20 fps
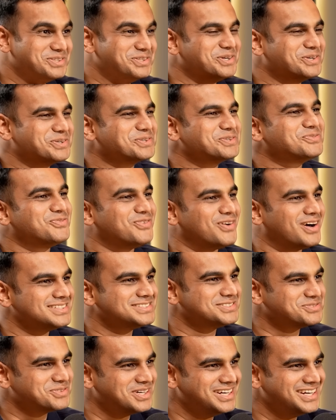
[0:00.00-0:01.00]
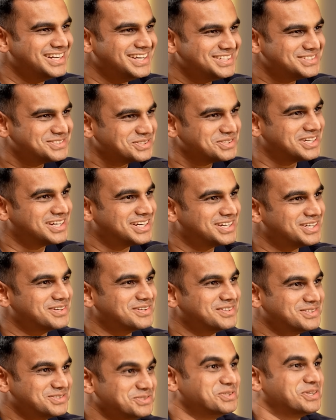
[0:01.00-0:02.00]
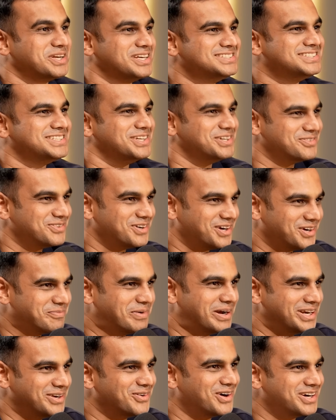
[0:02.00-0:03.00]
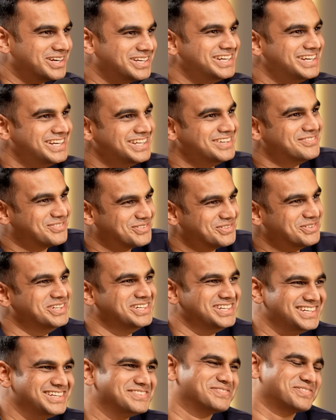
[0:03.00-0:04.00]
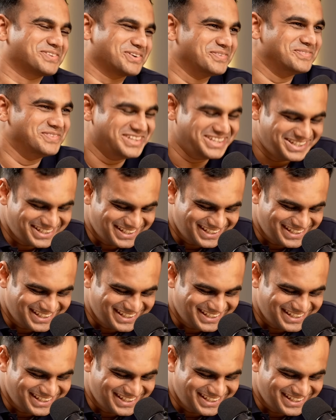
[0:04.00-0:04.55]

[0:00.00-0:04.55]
you have to fast one day so that you can save by not eating food, probably.